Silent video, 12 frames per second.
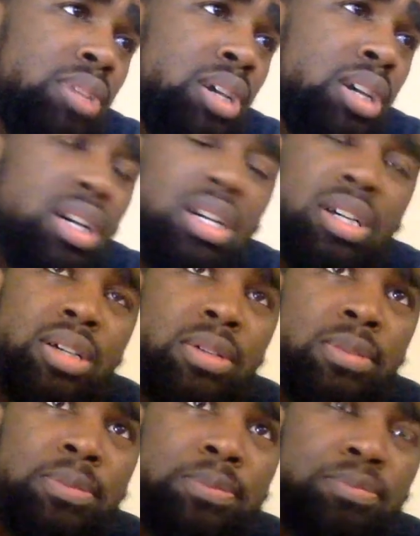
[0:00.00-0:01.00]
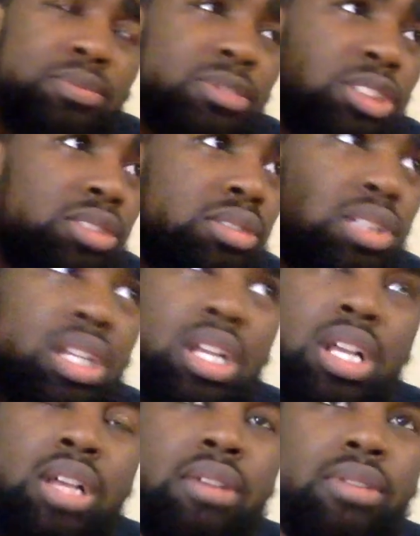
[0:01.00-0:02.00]
uh
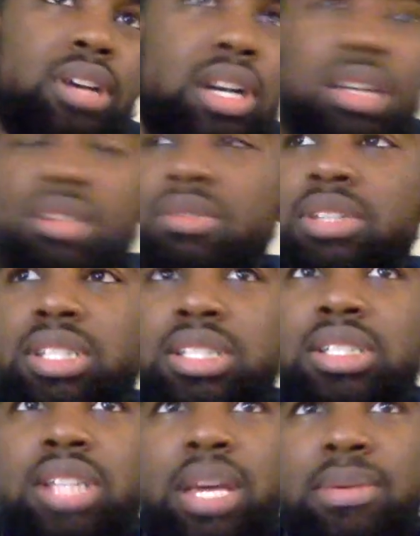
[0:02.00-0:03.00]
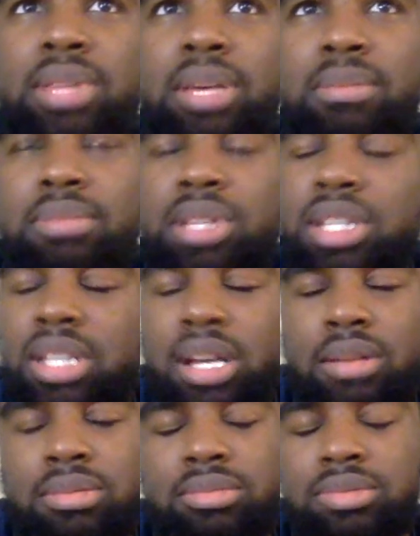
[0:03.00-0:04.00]
fuck, what is the name of that Biggie
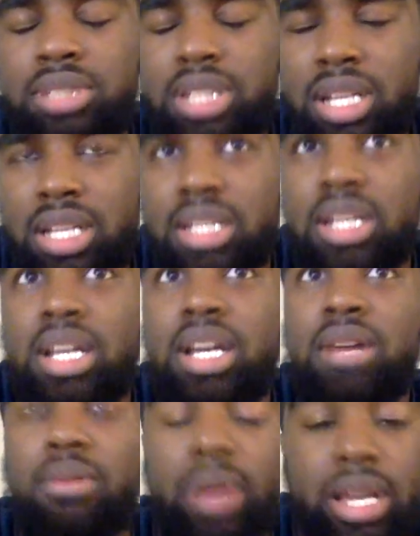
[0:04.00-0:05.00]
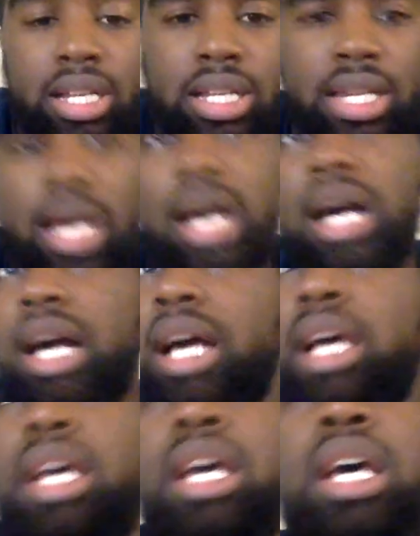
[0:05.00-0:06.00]
album? Shit. Ready to Die.